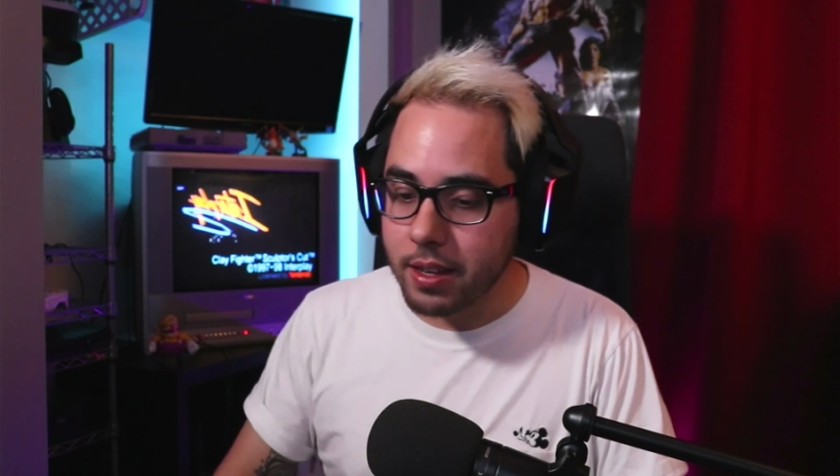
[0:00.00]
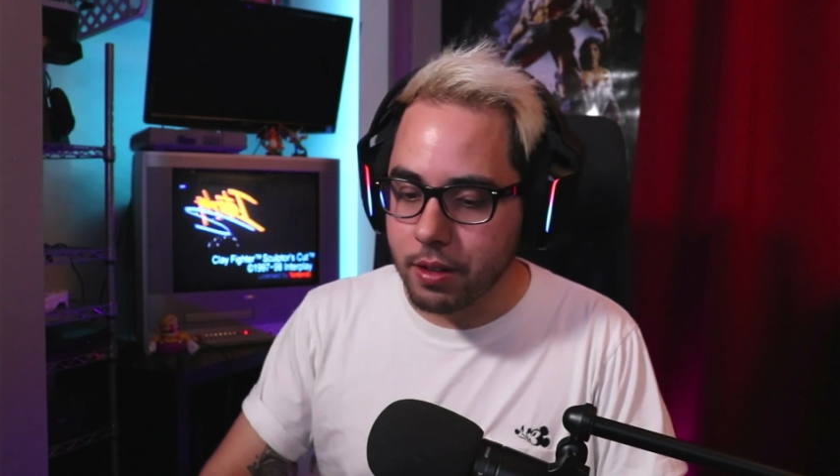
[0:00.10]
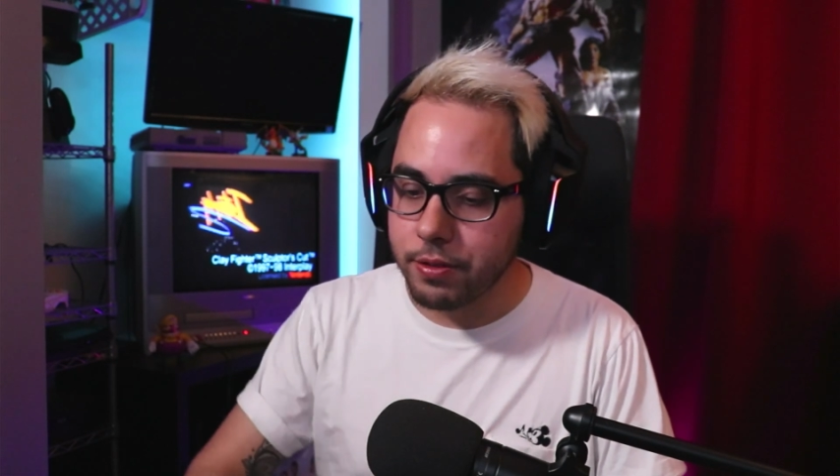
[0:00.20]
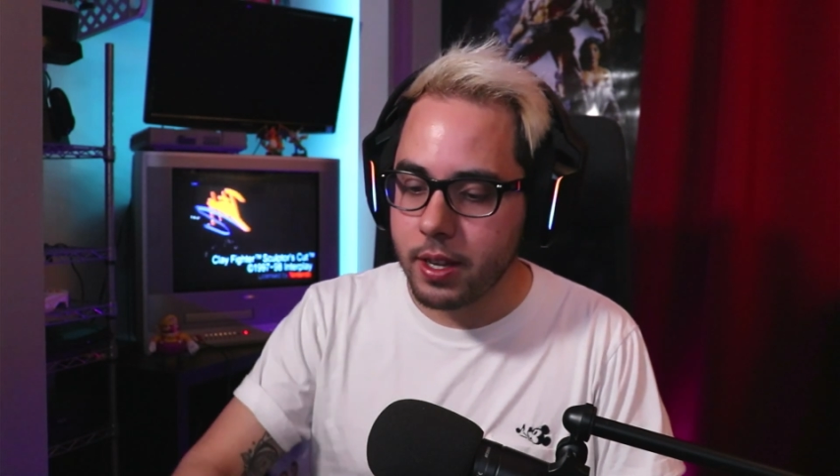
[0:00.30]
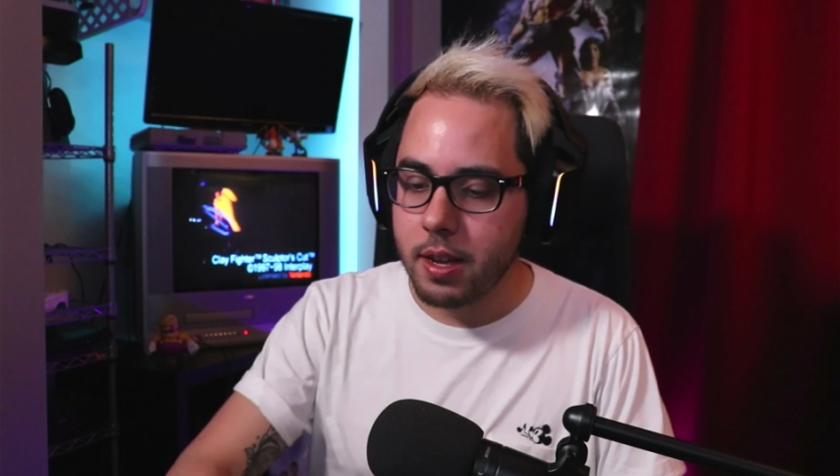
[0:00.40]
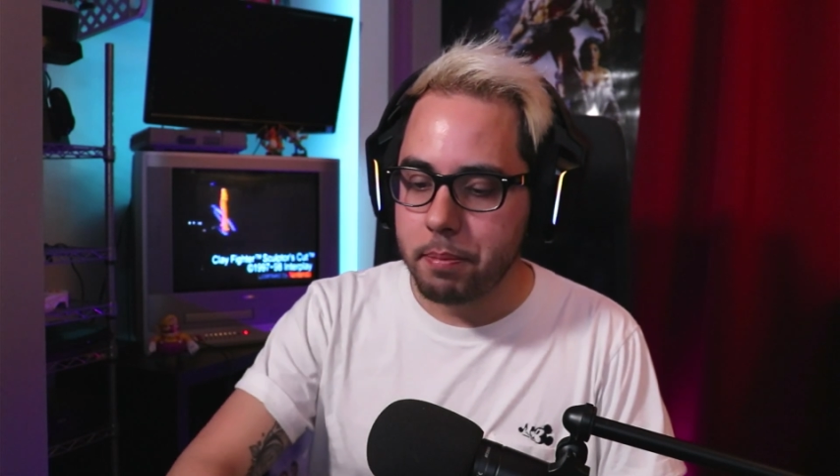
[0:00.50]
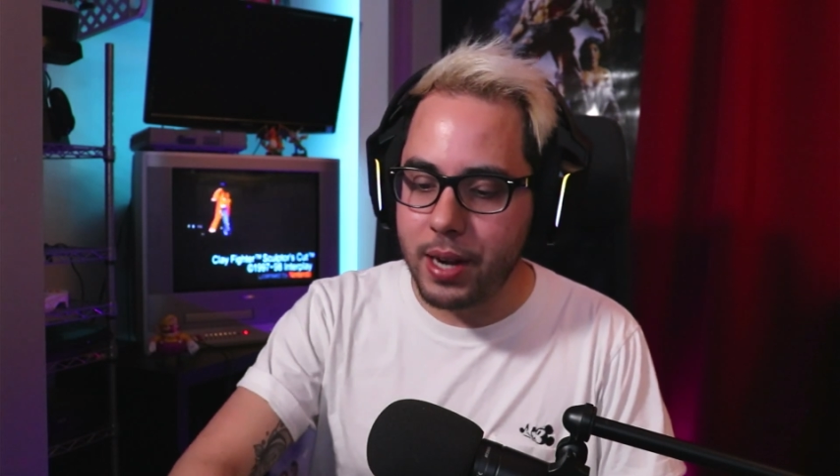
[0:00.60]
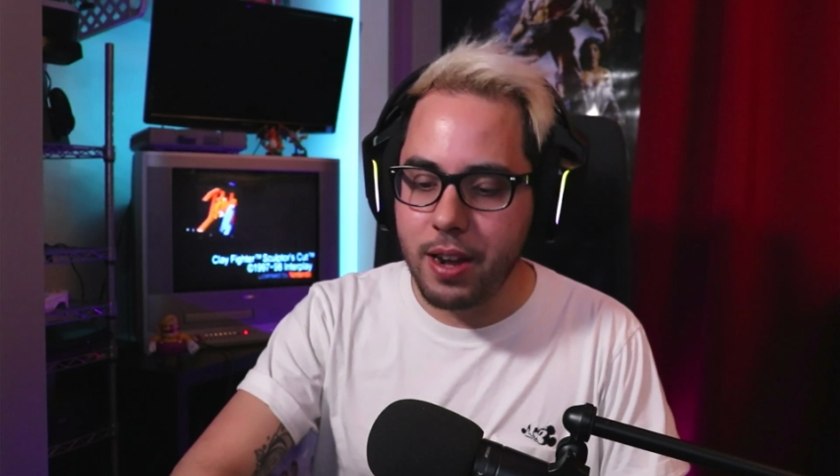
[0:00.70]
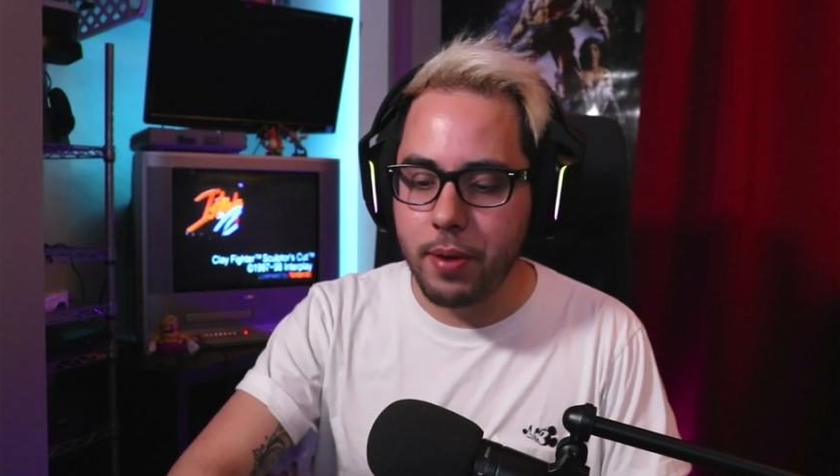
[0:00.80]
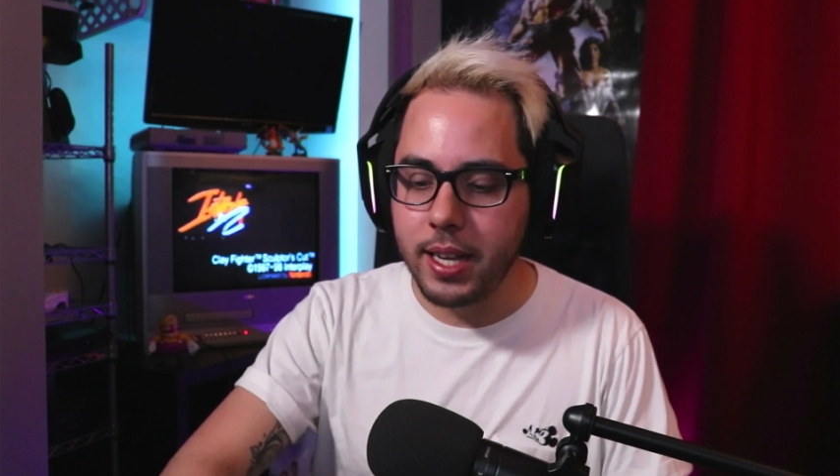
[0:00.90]
of. But
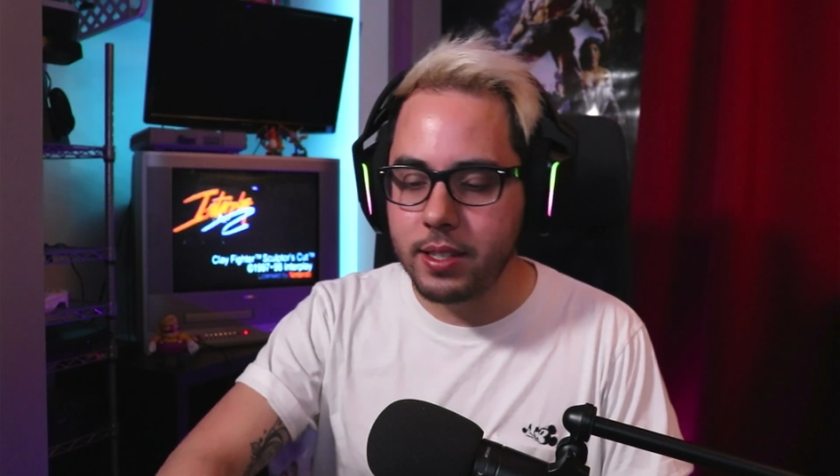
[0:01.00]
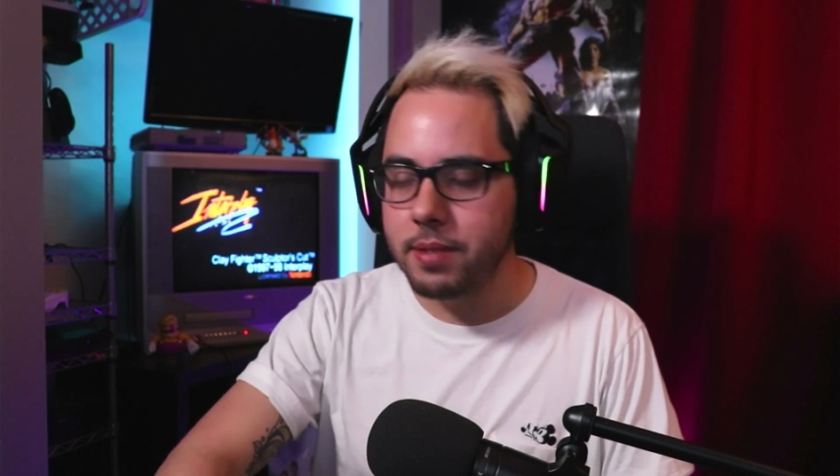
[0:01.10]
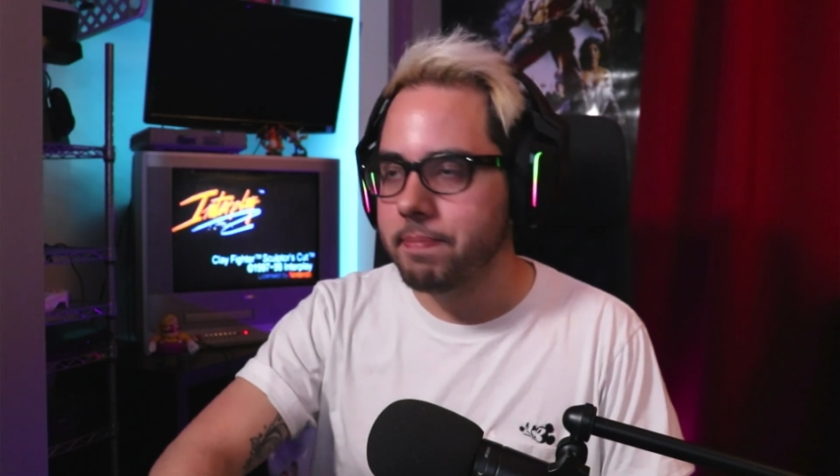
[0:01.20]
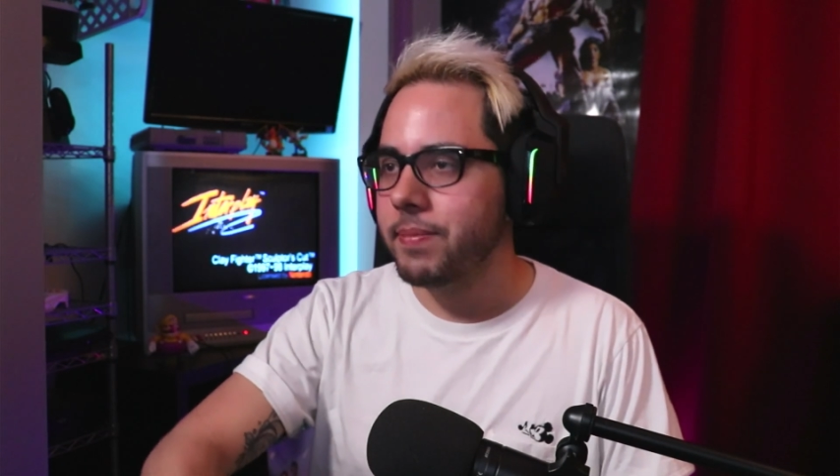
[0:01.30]
anyways,